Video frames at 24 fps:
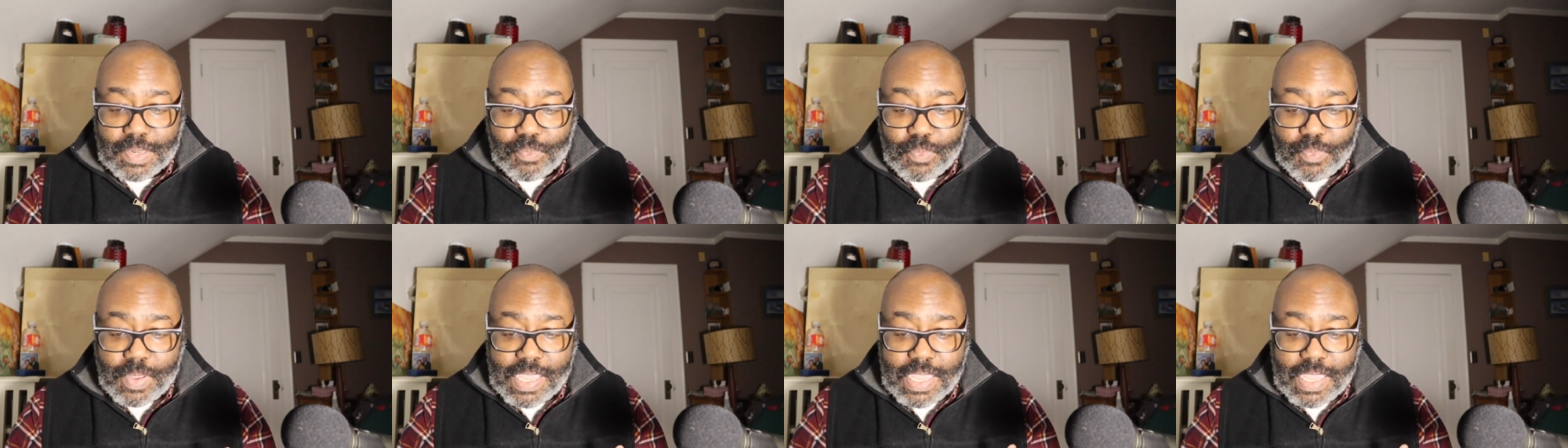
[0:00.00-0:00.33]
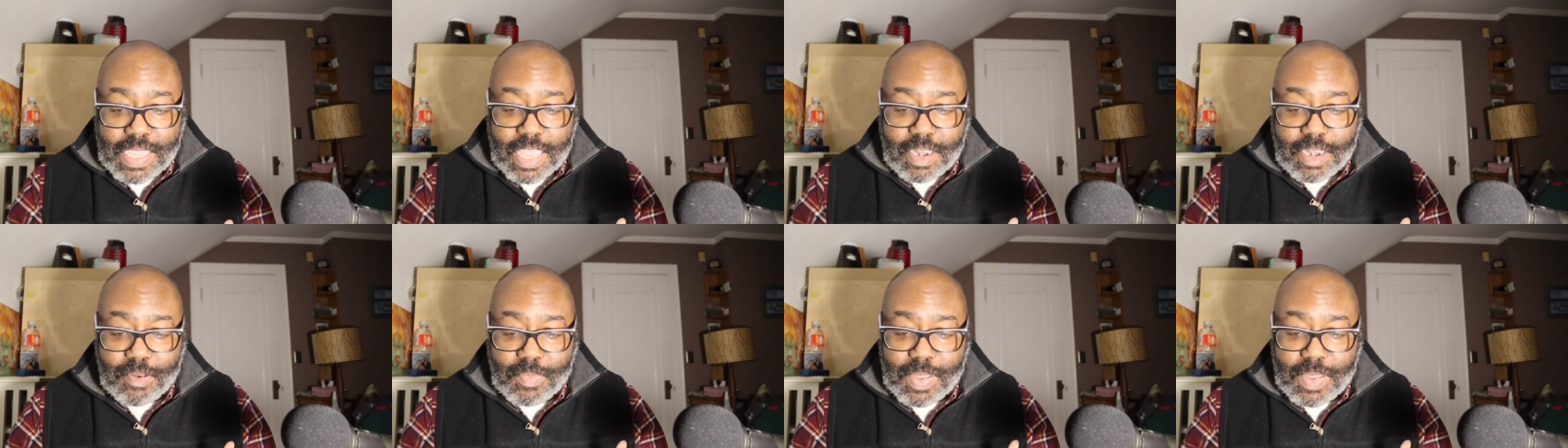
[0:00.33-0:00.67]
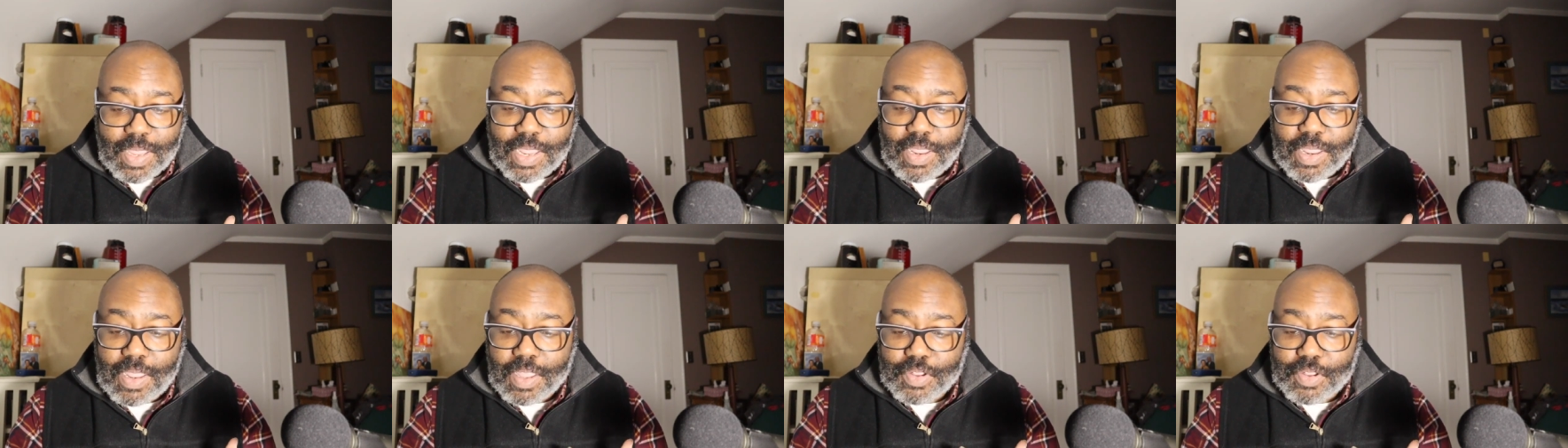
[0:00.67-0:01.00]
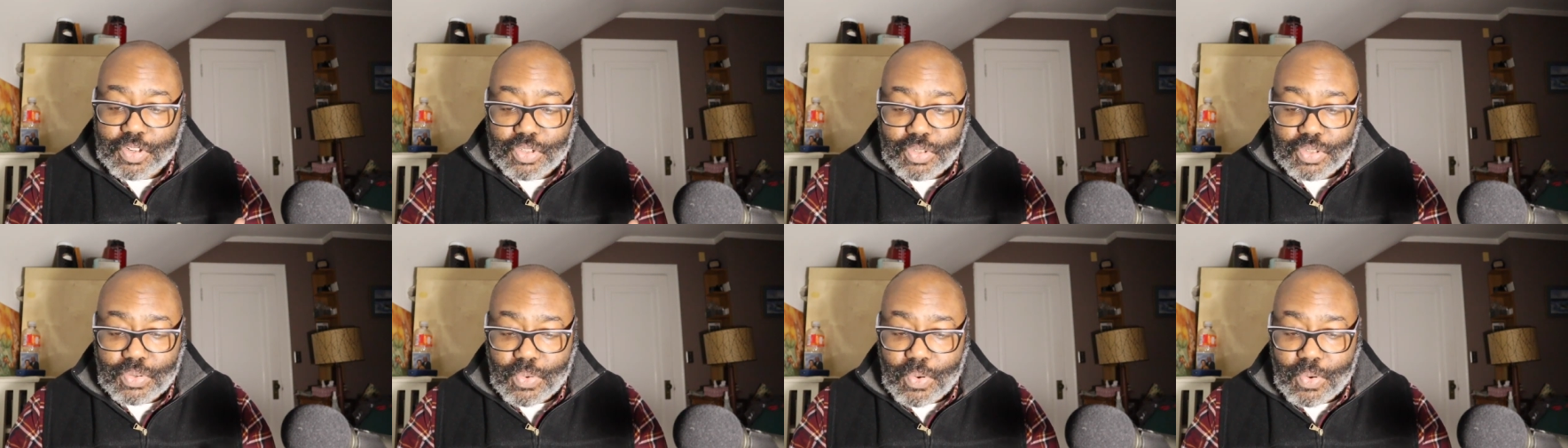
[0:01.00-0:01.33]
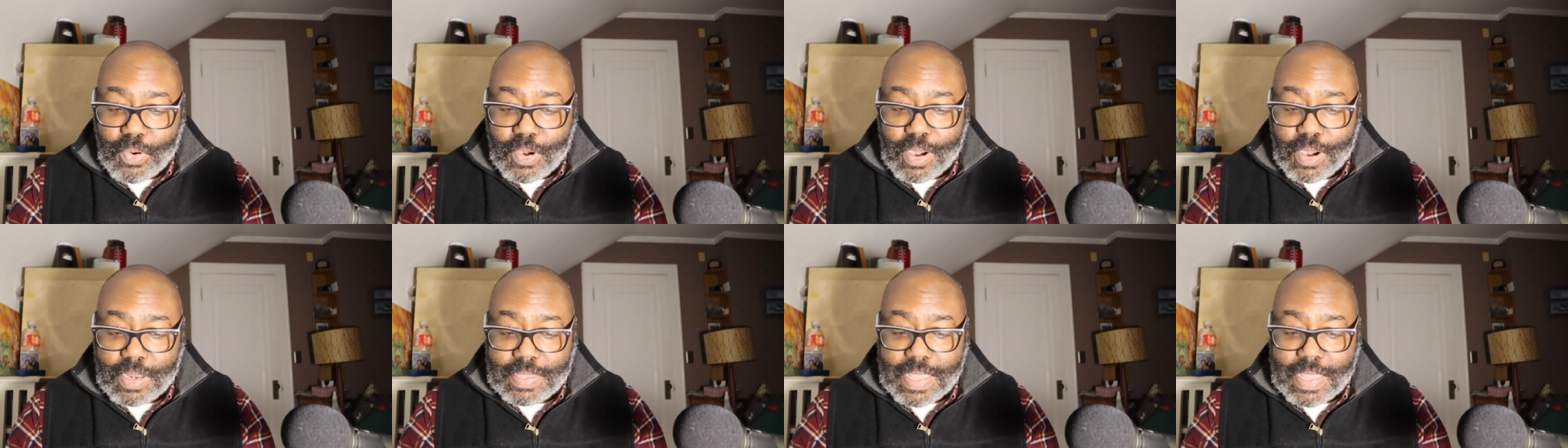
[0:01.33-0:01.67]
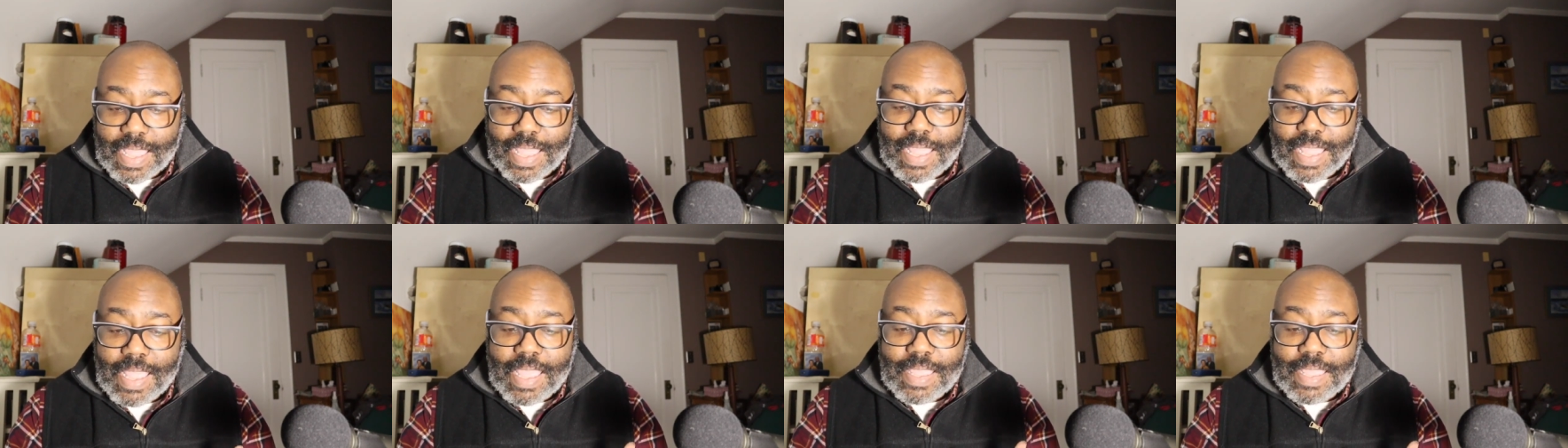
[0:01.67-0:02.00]
and we can be assured
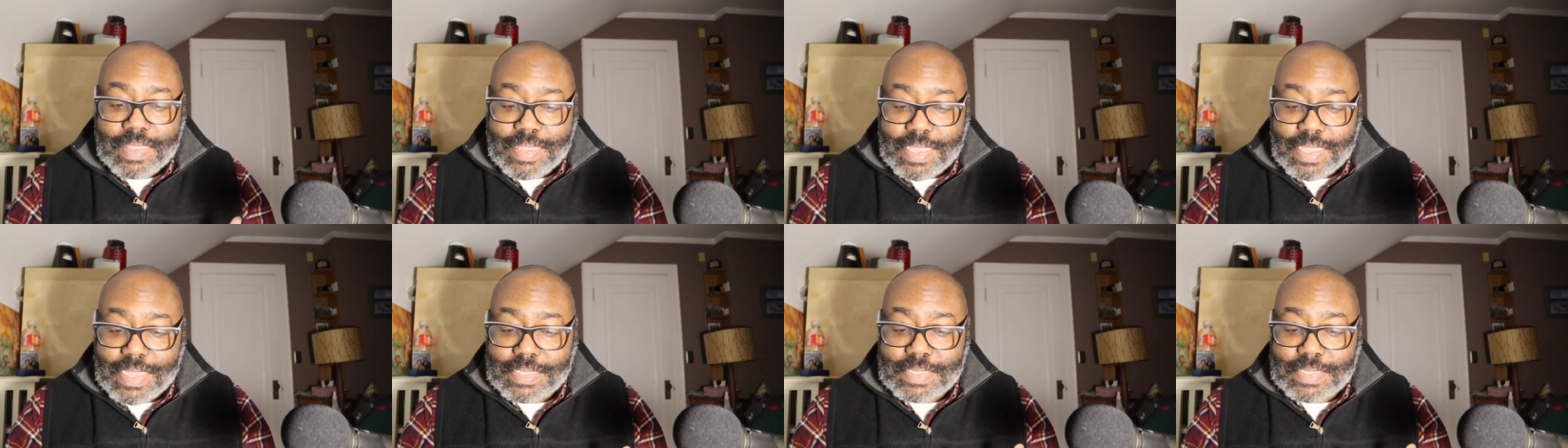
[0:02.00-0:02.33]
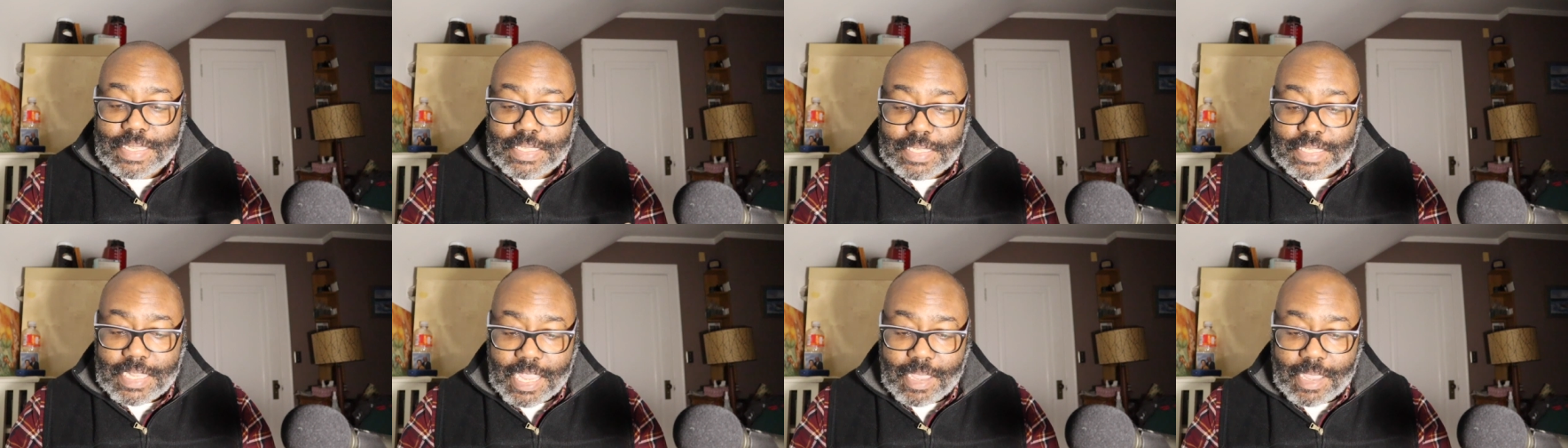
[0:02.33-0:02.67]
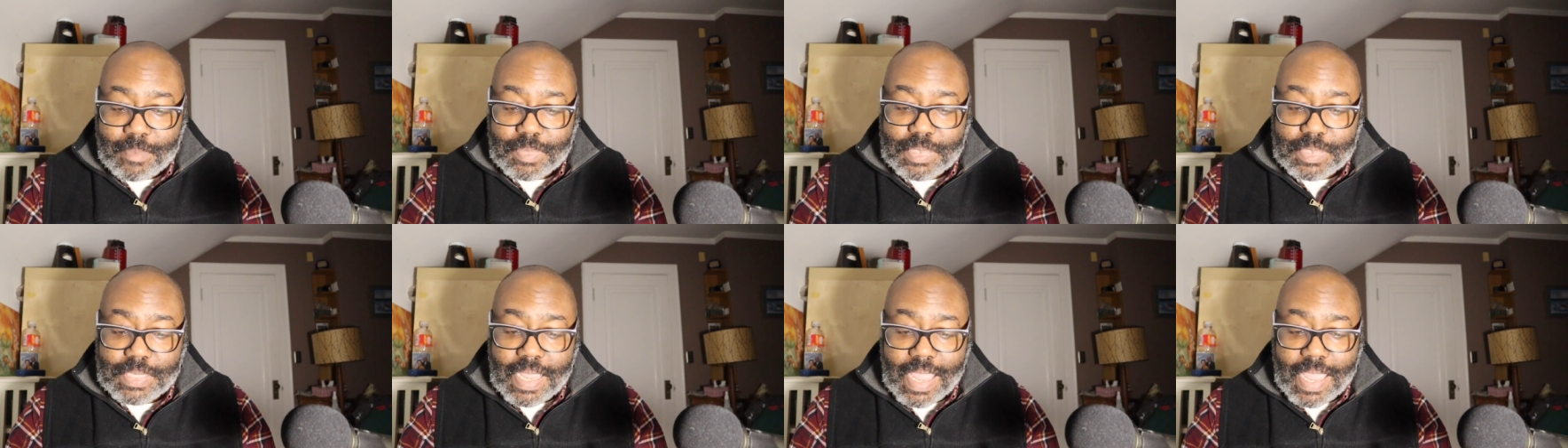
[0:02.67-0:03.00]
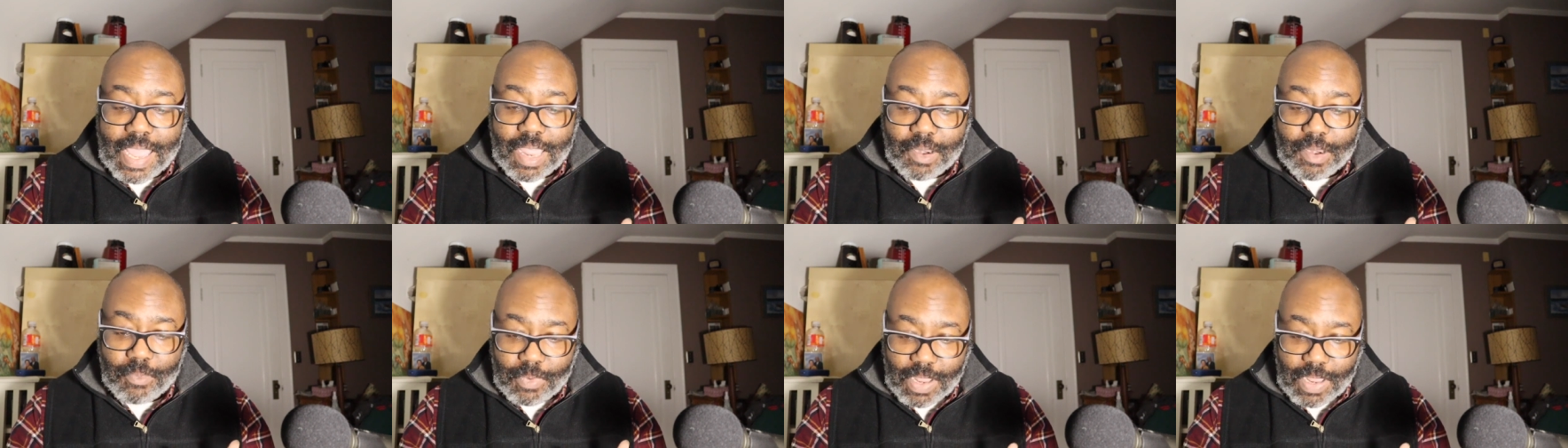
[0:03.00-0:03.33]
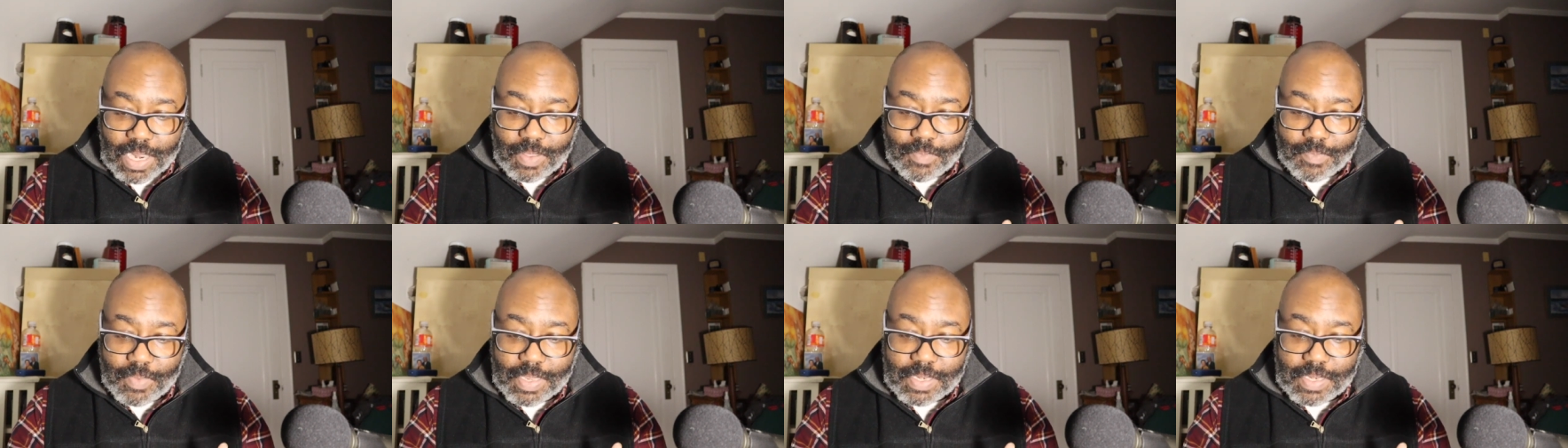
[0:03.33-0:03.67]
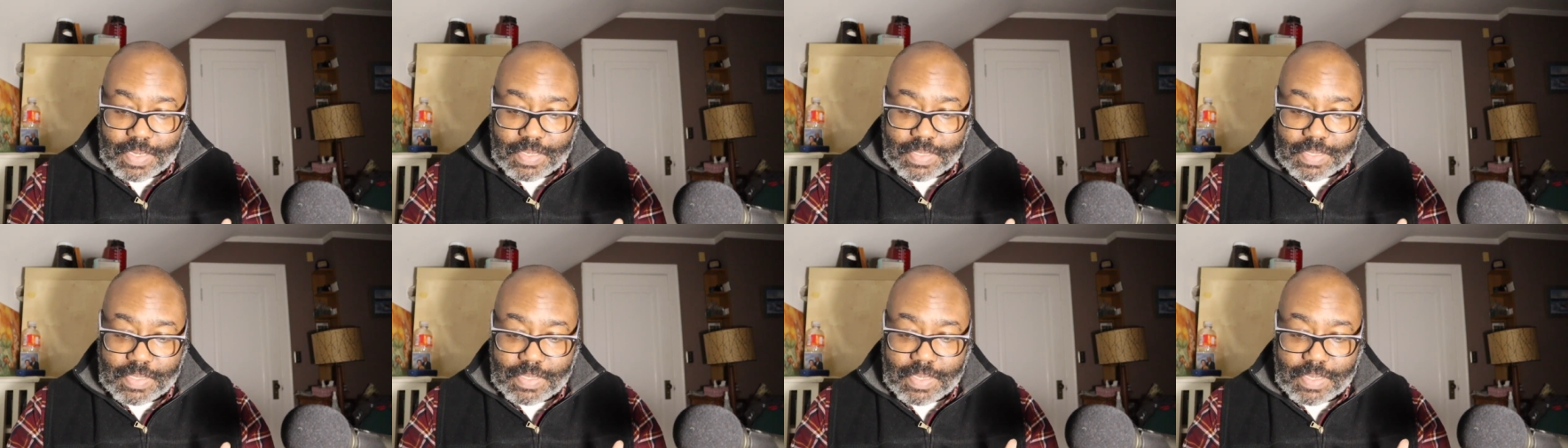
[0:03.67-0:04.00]
that these attempts at
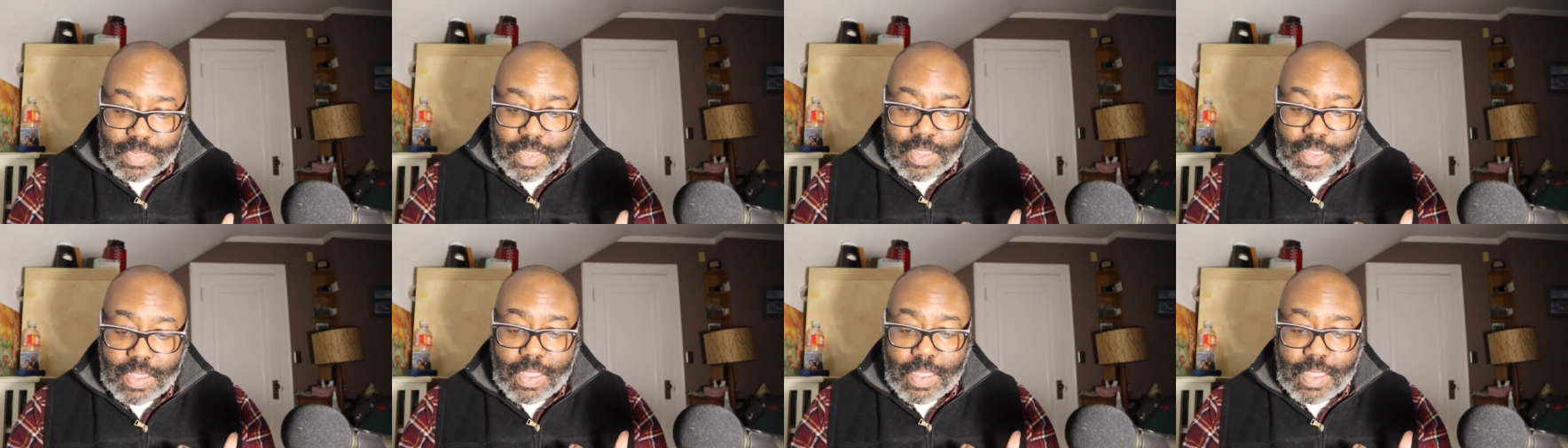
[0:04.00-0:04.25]
relevance